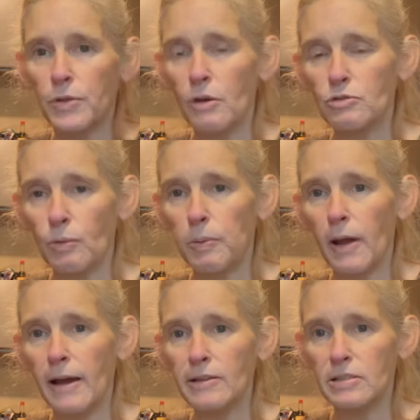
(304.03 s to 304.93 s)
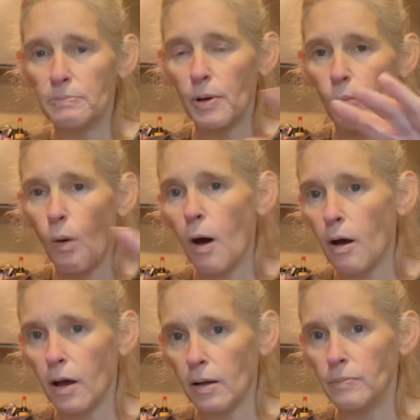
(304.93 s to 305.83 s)
those replaced and put wa
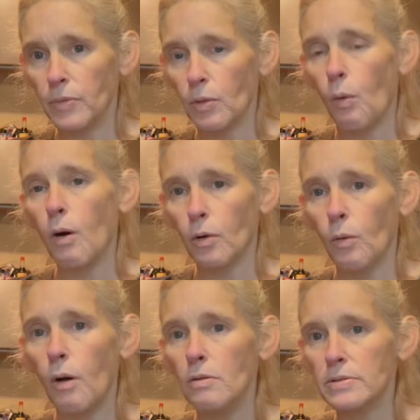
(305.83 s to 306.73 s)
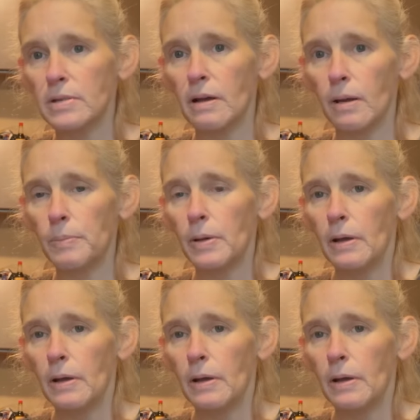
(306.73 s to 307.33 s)
um, the water walls up.